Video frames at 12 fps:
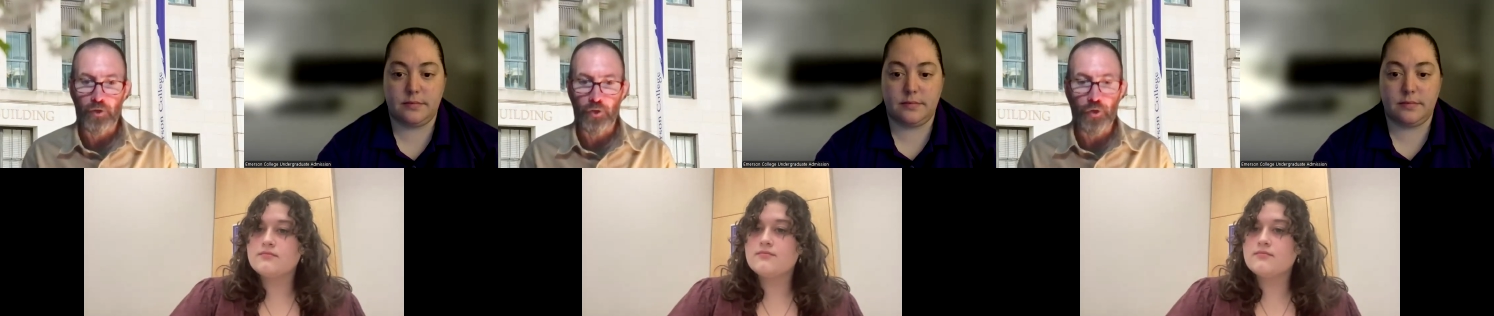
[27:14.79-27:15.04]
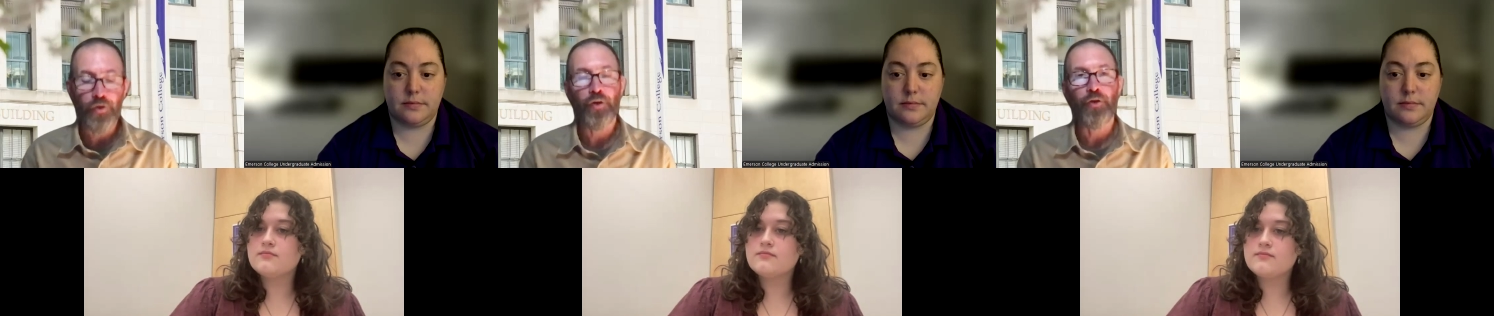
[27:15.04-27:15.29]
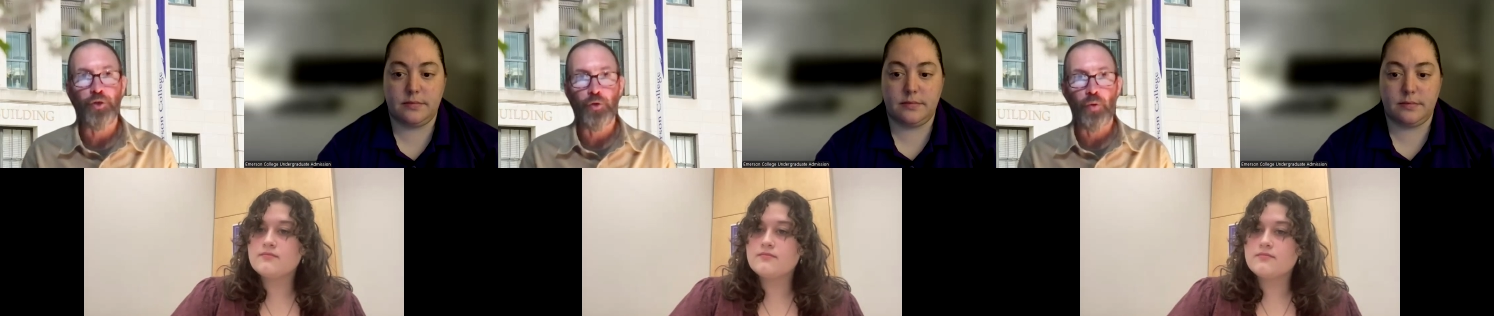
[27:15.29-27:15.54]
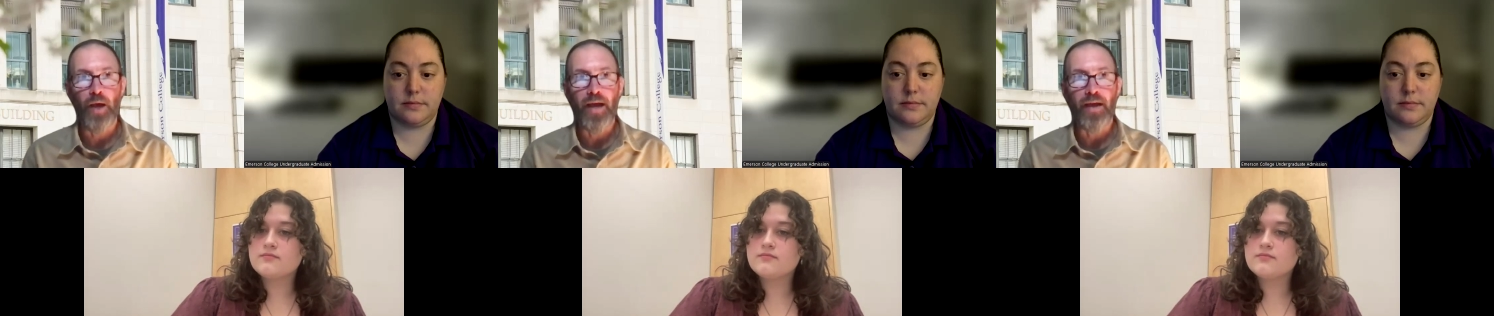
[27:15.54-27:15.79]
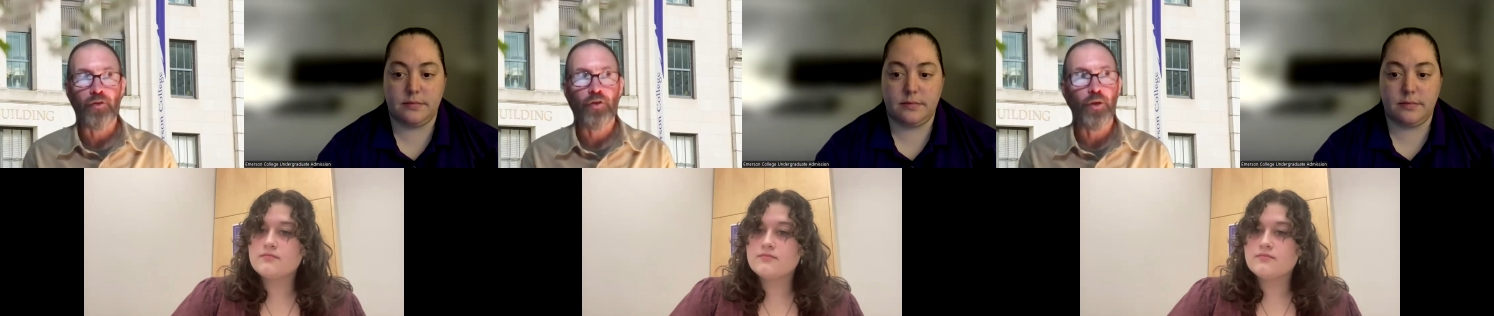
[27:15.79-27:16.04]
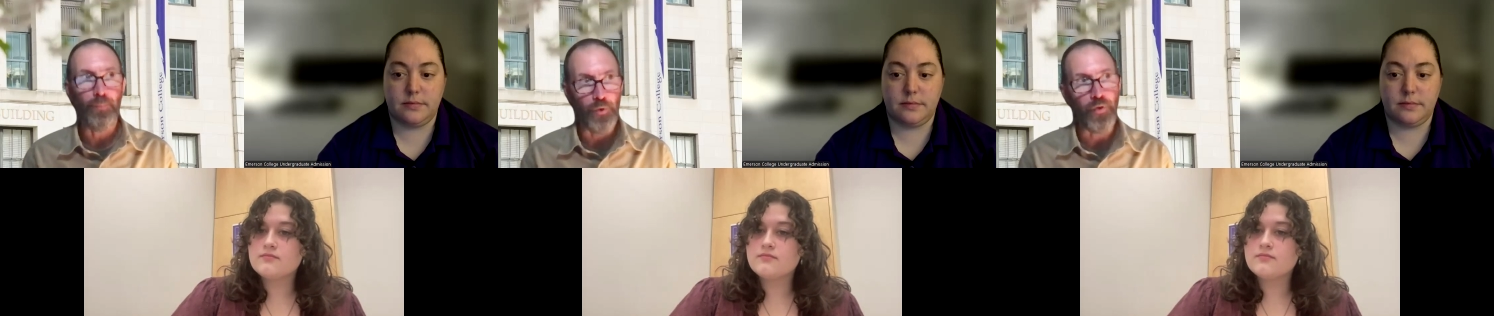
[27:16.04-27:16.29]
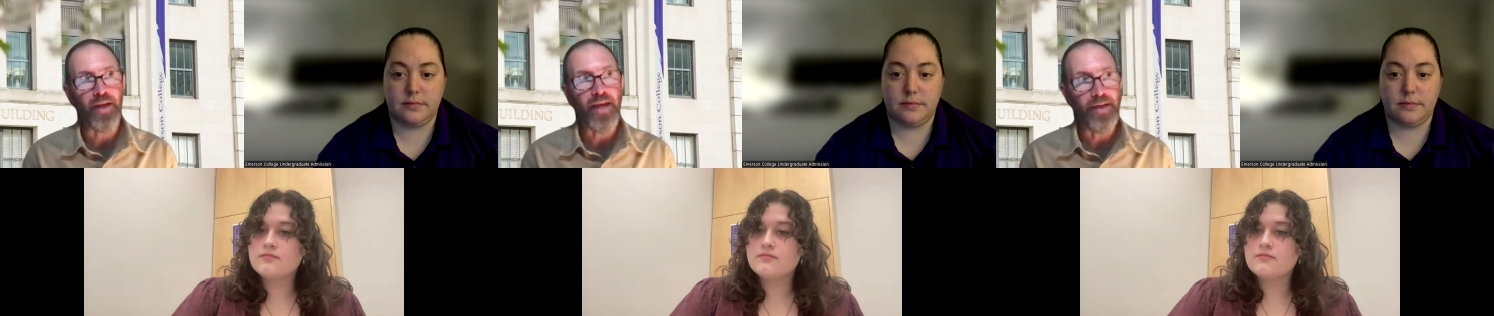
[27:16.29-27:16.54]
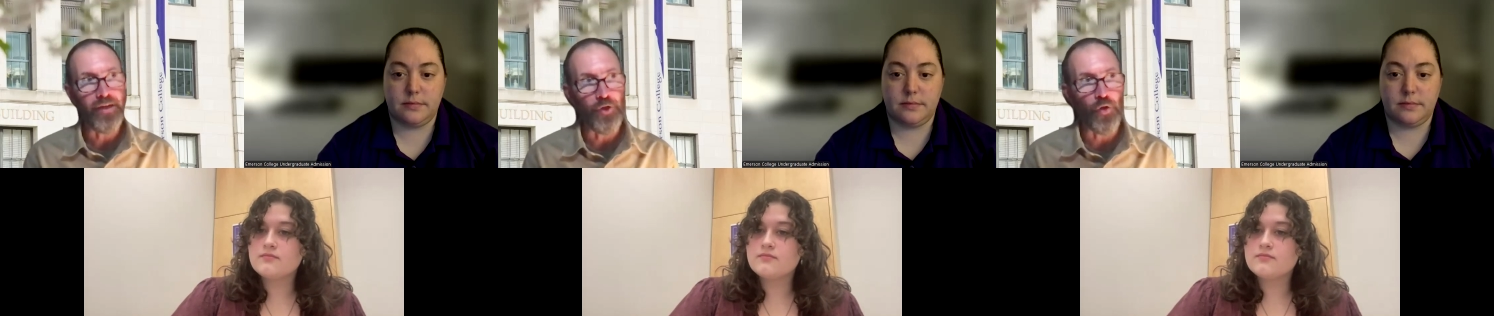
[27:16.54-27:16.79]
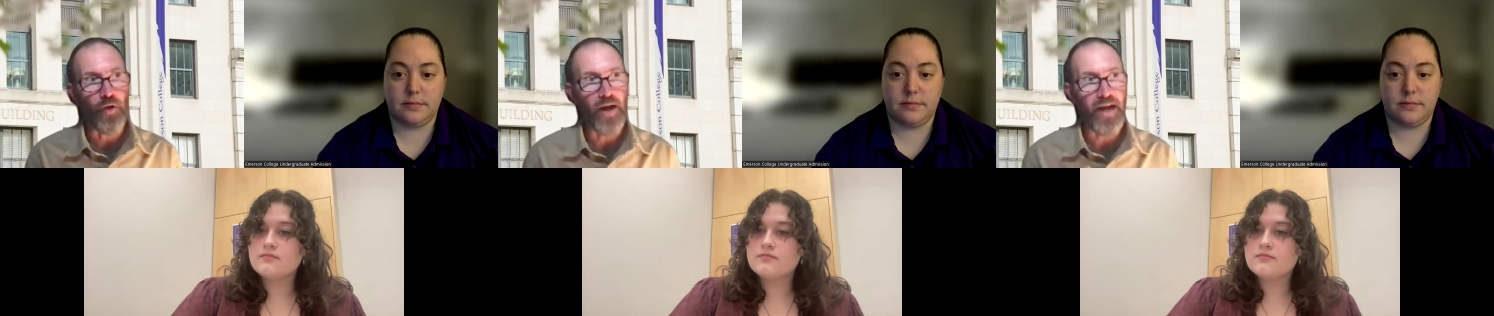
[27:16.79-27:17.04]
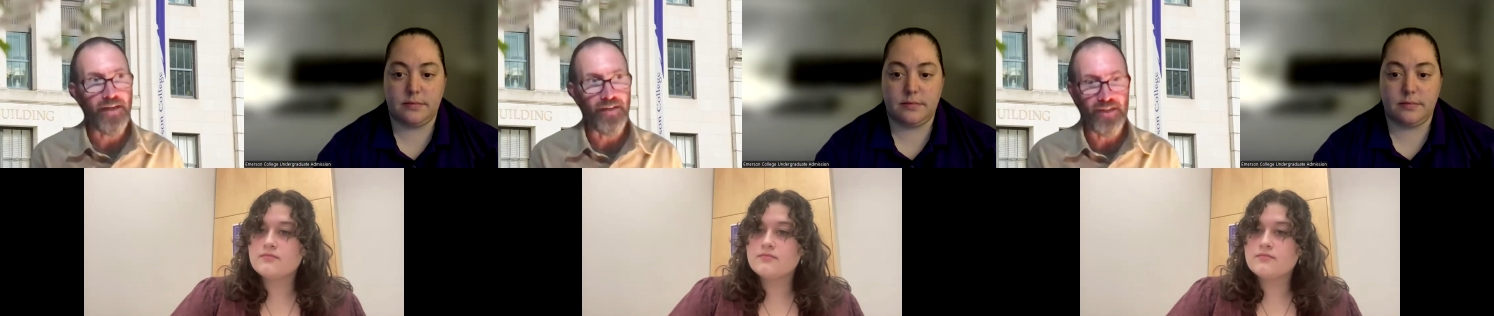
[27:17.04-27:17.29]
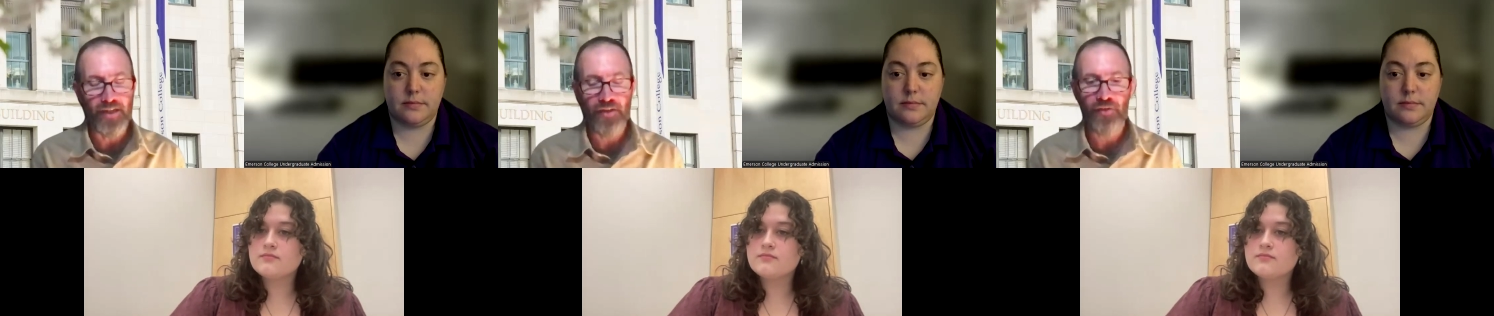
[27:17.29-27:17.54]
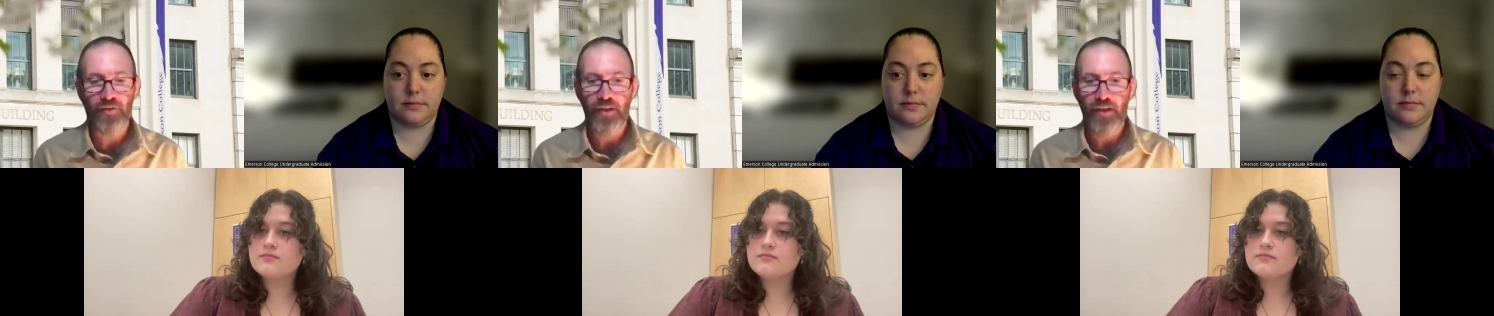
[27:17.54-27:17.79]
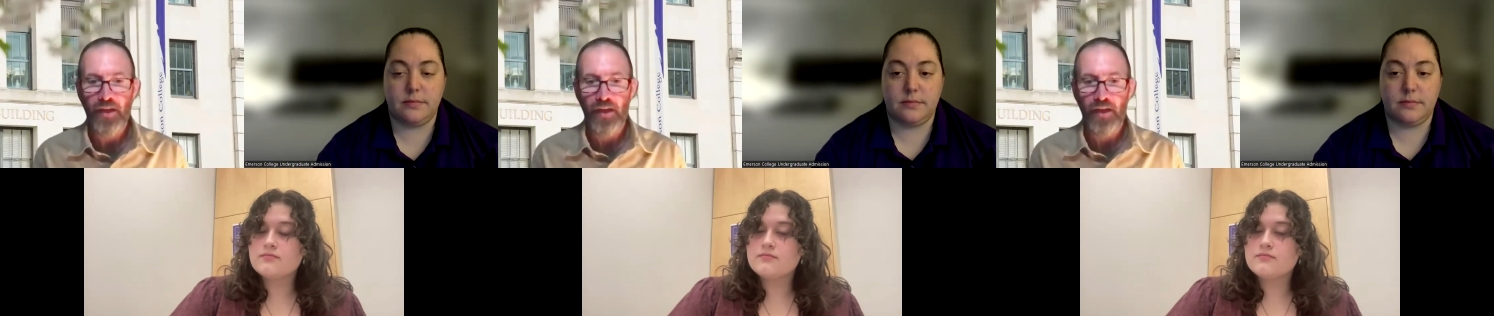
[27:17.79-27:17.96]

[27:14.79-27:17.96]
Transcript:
Speaker 1: good are you at communicating your ideas